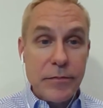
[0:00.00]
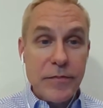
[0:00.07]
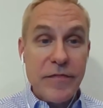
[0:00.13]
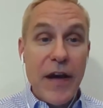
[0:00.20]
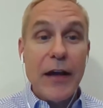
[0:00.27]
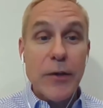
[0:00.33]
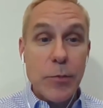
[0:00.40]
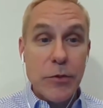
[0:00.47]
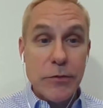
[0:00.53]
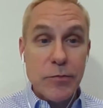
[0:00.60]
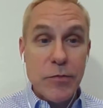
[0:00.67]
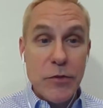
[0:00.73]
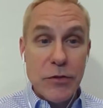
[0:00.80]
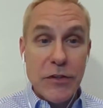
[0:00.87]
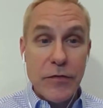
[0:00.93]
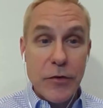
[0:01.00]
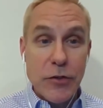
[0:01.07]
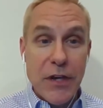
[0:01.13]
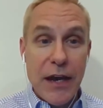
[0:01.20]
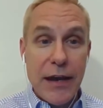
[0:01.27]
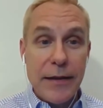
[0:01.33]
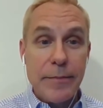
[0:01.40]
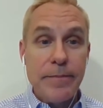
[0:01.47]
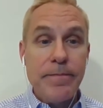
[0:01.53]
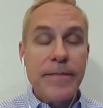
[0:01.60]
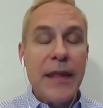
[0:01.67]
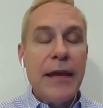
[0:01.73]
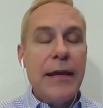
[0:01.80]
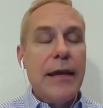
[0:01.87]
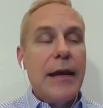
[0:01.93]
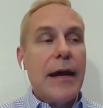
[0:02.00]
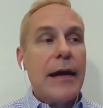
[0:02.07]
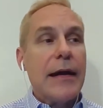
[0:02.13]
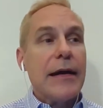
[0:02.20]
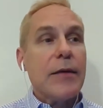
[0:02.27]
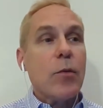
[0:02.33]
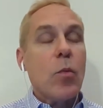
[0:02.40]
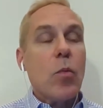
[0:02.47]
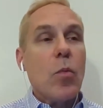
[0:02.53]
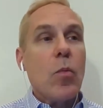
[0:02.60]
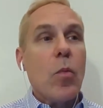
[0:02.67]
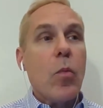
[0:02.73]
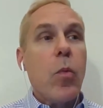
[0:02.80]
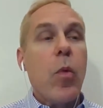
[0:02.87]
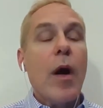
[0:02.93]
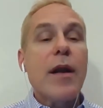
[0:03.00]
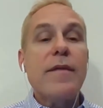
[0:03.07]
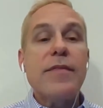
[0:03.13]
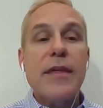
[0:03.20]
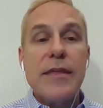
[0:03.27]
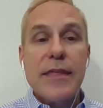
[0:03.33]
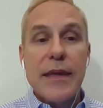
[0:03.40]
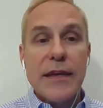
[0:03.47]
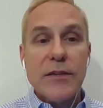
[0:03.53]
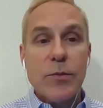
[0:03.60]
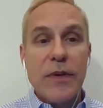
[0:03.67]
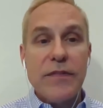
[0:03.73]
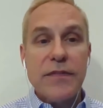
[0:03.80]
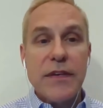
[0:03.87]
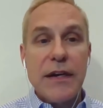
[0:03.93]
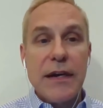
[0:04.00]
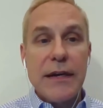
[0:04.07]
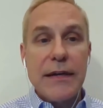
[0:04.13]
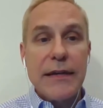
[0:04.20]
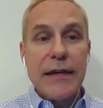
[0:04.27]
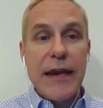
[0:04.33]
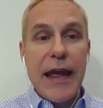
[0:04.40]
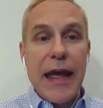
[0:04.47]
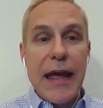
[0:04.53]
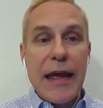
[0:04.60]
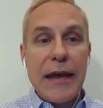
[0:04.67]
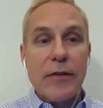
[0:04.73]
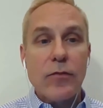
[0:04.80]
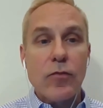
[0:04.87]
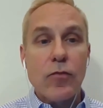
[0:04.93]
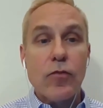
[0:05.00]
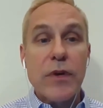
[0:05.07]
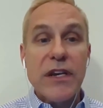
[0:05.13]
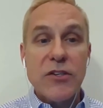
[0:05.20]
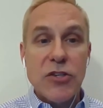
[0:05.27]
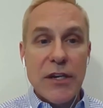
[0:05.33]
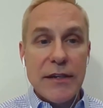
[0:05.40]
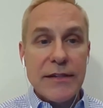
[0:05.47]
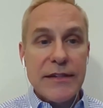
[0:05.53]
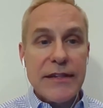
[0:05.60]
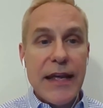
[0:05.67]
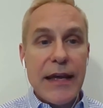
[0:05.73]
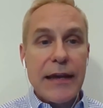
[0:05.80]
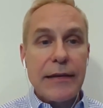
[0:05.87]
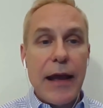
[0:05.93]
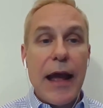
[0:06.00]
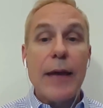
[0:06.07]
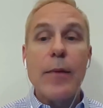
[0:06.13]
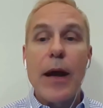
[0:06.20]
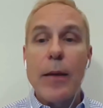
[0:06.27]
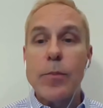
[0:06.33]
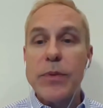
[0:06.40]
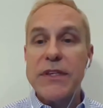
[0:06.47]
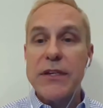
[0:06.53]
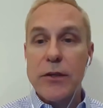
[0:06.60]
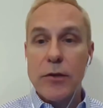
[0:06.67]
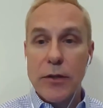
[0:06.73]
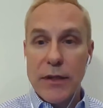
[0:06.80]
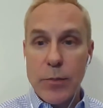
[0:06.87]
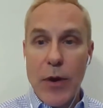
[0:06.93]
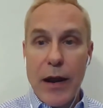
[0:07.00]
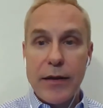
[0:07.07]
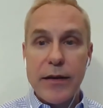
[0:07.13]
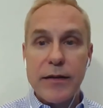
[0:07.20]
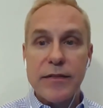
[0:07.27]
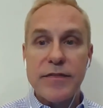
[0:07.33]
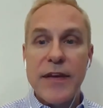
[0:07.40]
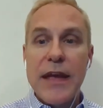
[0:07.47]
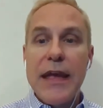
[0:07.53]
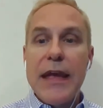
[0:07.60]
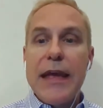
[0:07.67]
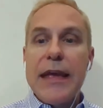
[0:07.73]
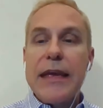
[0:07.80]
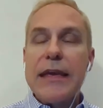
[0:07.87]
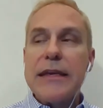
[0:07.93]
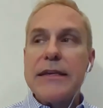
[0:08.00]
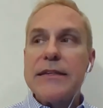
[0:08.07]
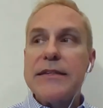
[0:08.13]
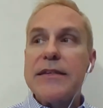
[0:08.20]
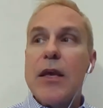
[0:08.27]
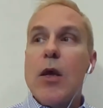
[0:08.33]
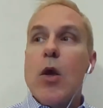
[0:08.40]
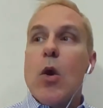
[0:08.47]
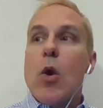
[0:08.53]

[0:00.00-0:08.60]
valuable use of your time. One of the things we've done at Regions that I'm particularly proud of is